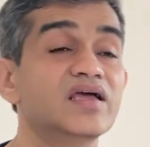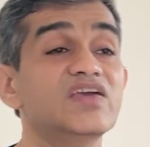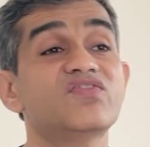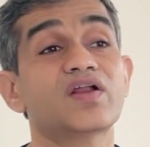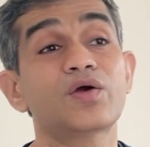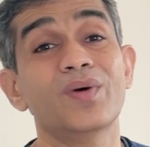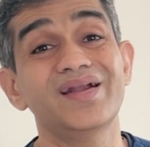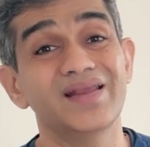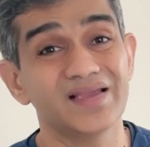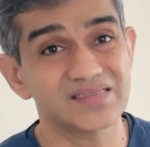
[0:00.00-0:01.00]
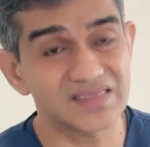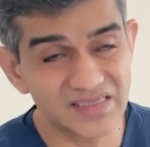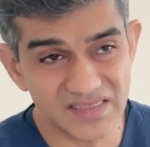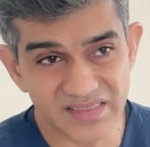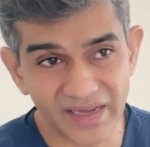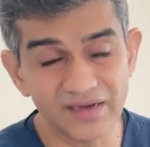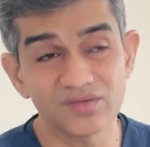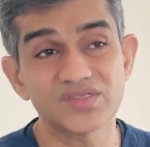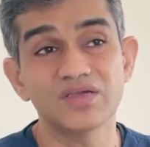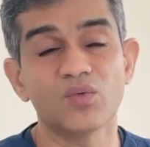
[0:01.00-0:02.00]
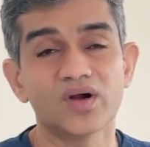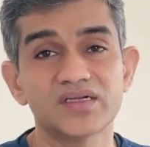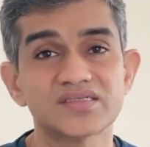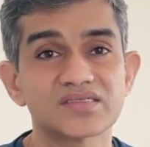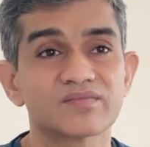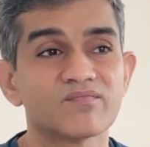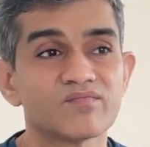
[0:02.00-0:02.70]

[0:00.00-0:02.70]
if required take a CT scan to see what is